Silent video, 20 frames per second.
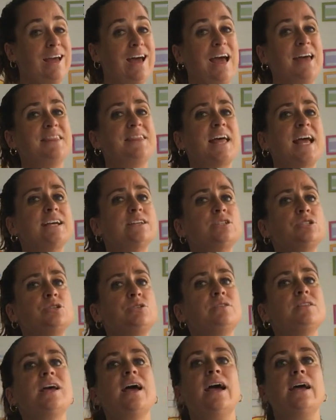And thanks
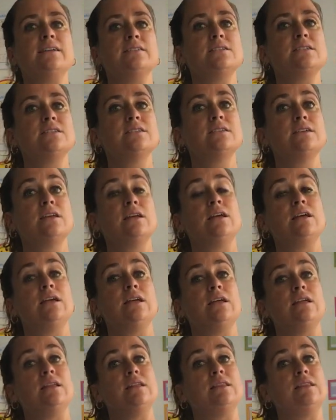to that,
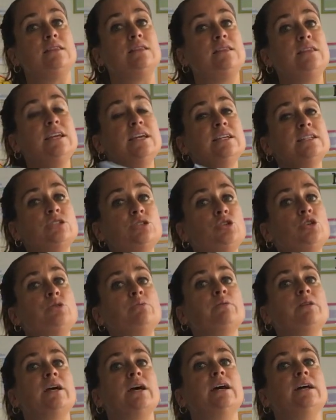these
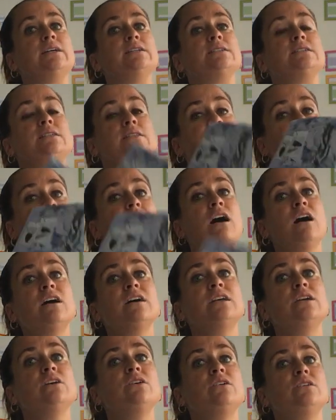super guys, the
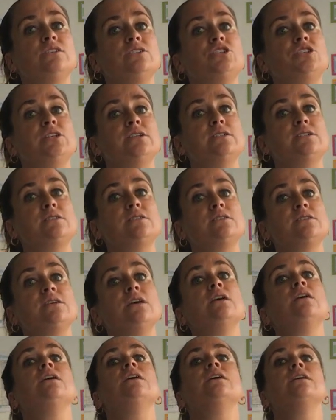archaeologists,
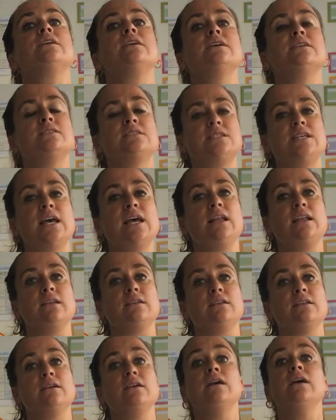can
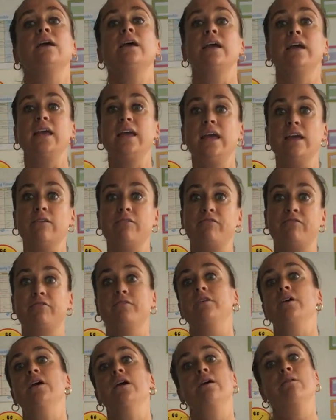tell if
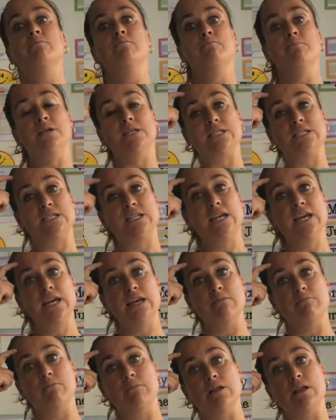Miss
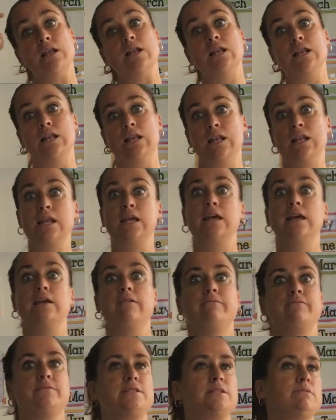Kim
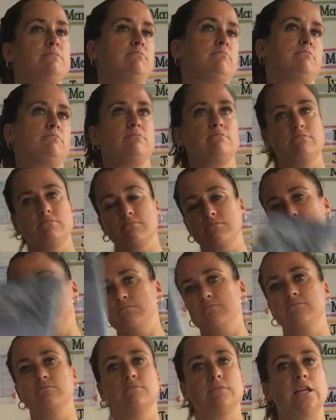lived
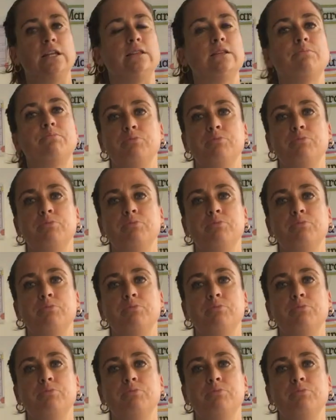in the